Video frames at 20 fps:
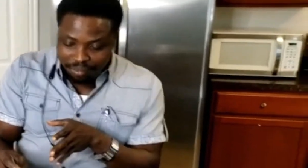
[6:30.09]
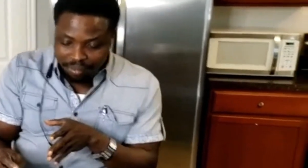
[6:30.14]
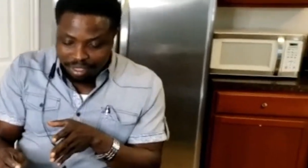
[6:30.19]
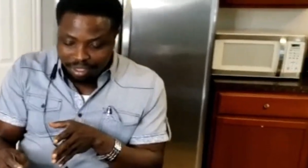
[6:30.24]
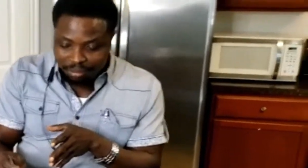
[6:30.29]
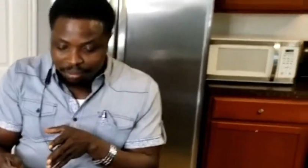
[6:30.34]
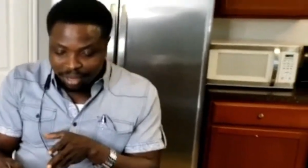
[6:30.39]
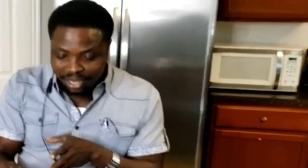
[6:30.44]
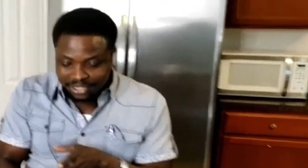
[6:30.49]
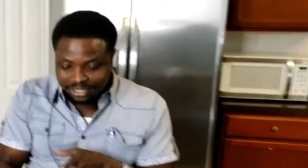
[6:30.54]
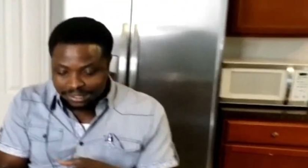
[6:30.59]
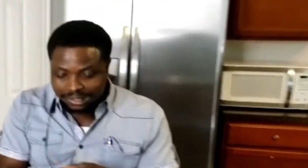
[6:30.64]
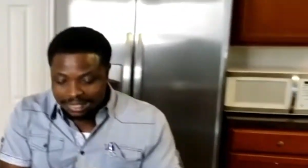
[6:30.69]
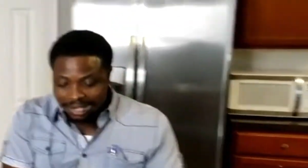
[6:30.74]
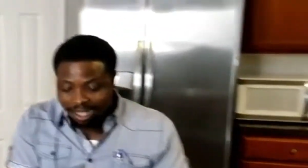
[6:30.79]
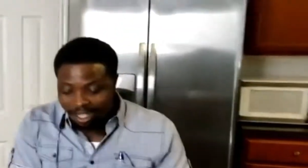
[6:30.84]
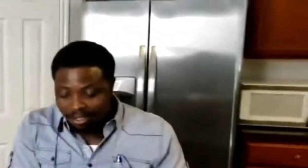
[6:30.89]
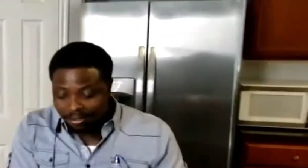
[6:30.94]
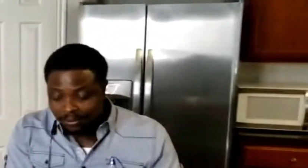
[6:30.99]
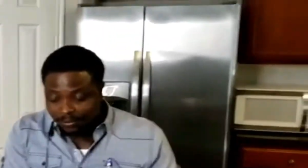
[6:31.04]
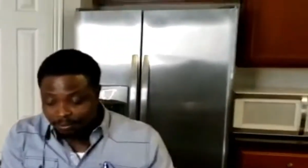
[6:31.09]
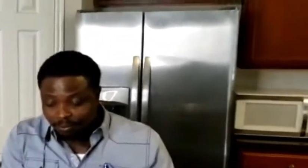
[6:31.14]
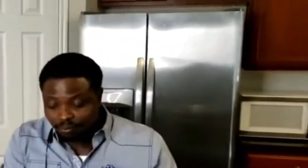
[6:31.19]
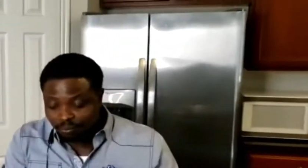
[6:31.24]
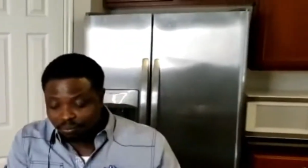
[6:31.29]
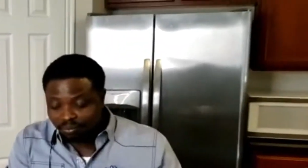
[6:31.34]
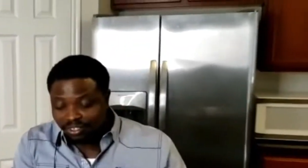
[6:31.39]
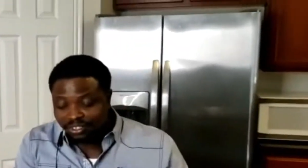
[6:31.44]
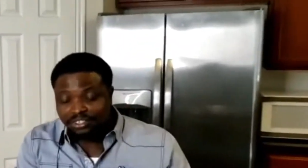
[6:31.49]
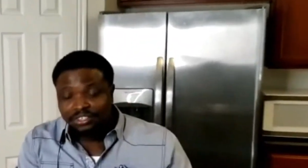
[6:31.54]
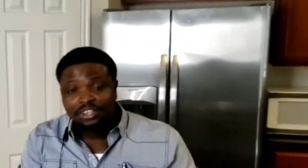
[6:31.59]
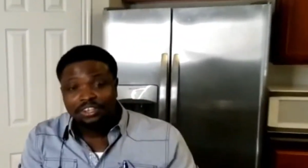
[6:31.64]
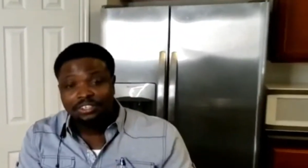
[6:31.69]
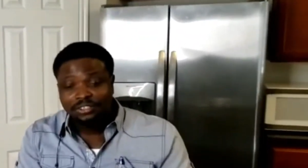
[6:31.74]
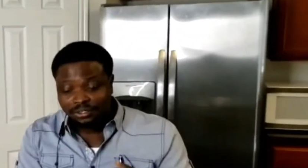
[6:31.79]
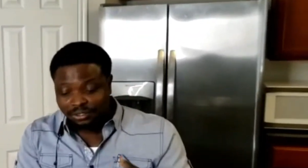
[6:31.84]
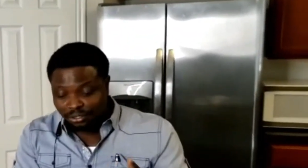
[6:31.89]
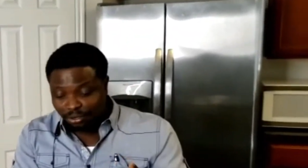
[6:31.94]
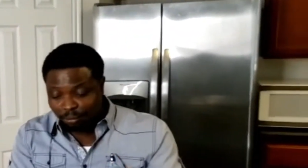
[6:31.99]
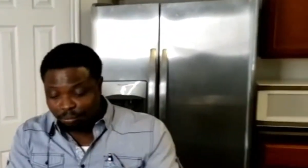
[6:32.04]
Imagine. Sorry,
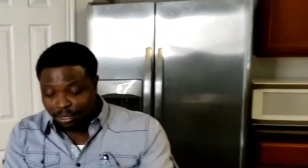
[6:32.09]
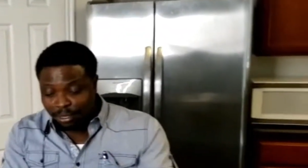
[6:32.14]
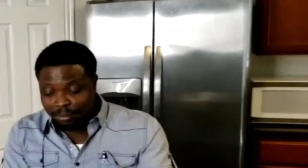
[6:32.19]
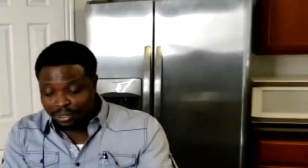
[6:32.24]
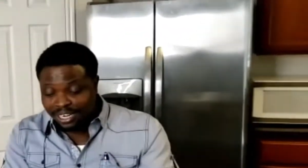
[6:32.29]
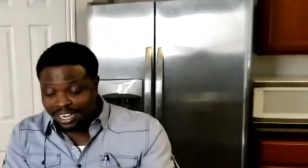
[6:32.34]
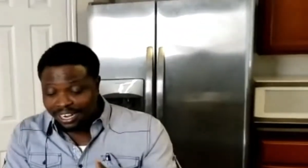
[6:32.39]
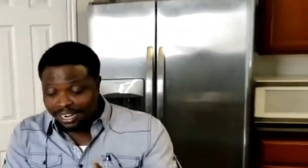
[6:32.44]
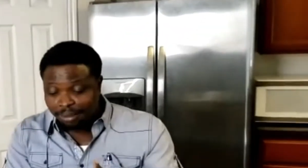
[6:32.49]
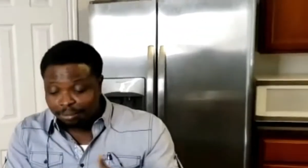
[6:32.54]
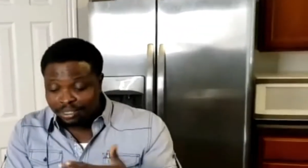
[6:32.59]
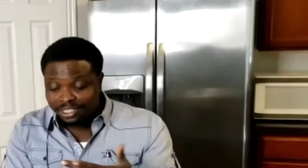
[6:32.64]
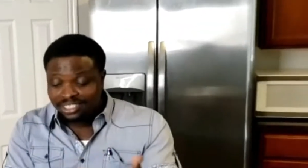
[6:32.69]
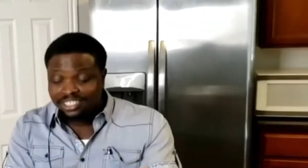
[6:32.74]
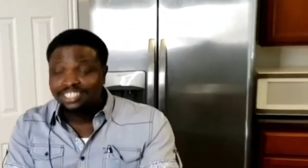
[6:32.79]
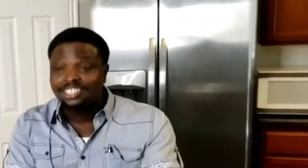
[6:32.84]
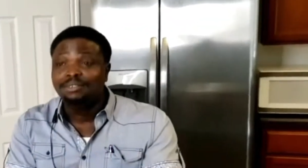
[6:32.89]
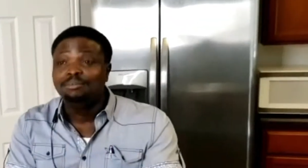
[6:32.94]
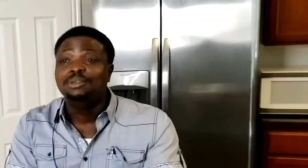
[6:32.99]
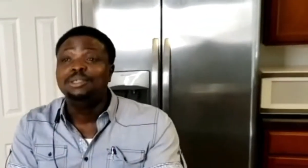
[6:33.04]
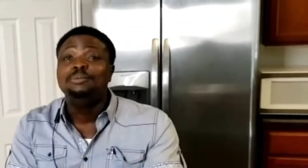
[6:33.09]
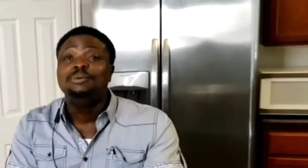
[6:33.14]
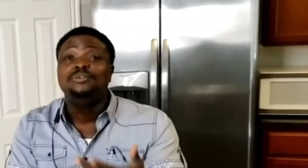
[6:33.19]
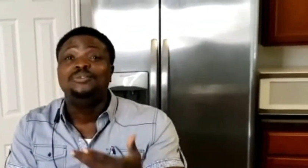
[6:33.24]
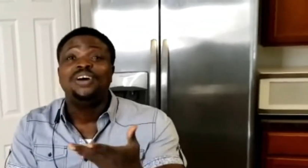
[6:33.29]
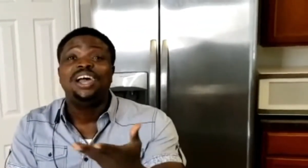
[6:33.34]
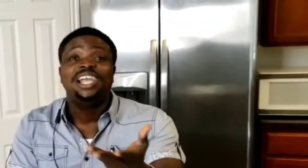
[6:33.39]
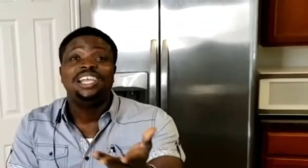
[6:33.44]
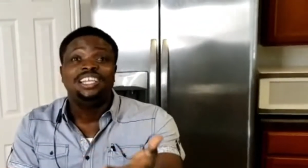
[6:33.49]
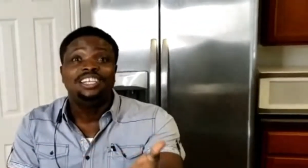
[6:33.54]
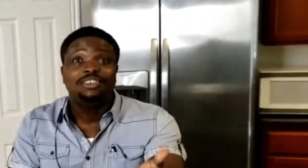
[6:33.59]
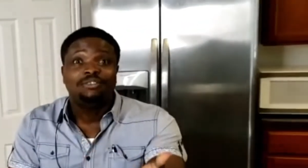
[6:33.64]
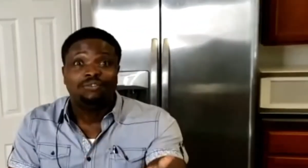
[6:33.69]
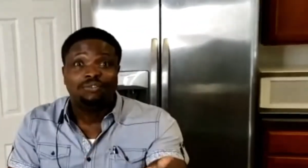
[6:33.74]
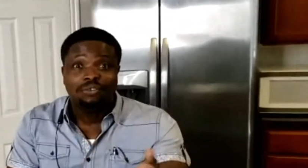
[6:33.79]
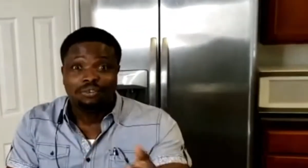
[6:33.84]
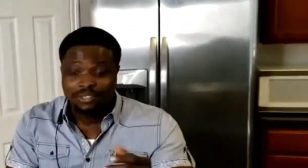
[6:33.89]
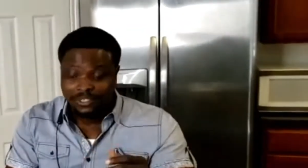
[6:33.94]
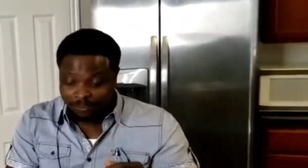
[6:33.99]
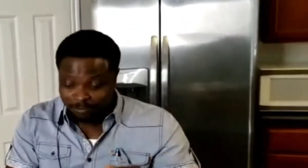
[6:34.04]
don't blame me that I'm eating the meat before I eat the food.
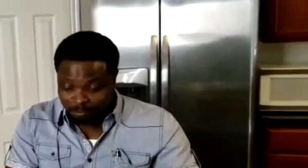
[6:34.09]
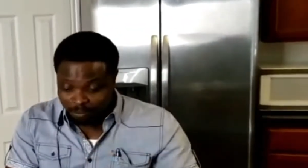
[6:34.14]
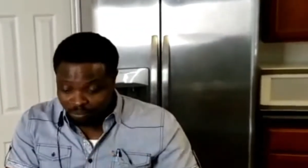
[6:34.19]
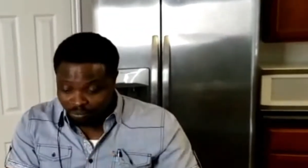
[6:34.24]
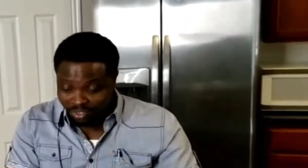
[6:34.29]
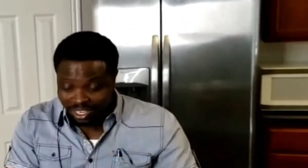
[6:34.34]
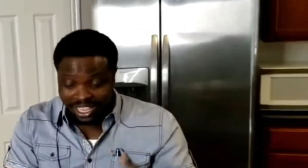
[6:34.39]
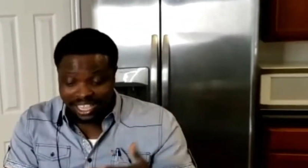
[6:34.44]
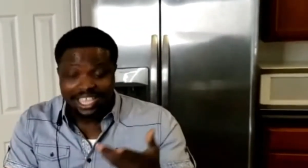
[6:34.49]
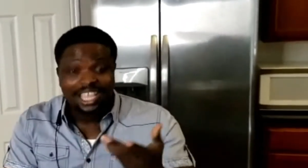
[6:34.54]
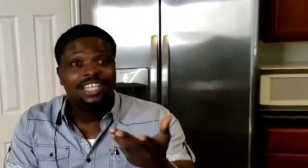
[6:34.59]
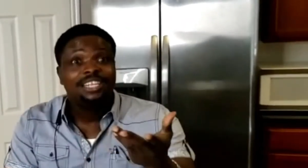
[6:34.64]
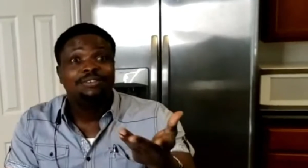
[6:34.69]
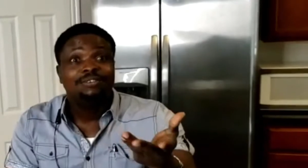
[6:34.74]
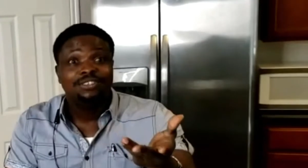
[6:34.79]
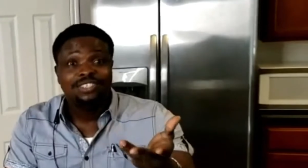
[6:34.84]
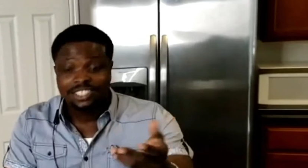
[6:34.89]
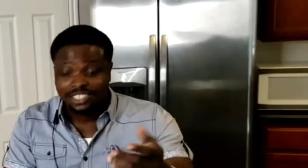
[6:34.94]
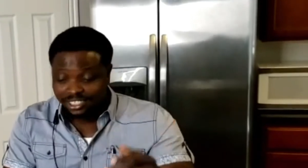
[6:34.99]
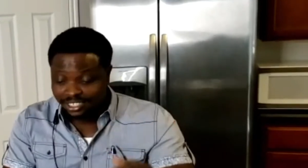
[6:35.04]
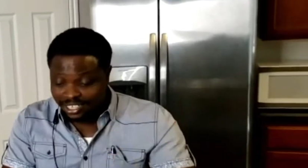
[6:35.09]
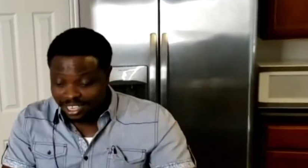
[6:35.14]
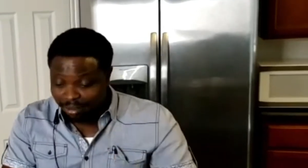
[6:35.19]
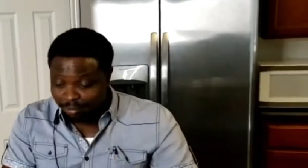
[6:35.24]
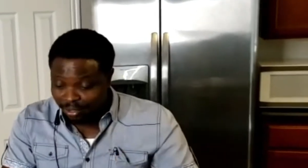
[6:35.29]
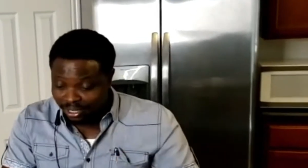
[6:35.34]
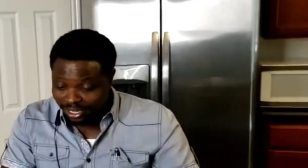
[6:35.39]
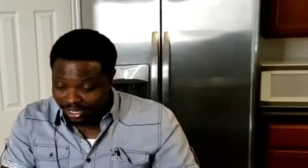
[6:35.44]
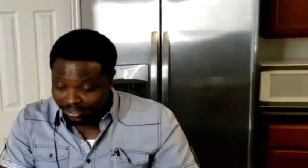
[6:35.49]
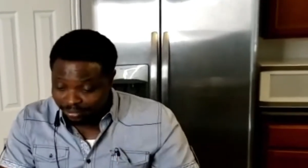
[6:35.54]
I can't even see the camera.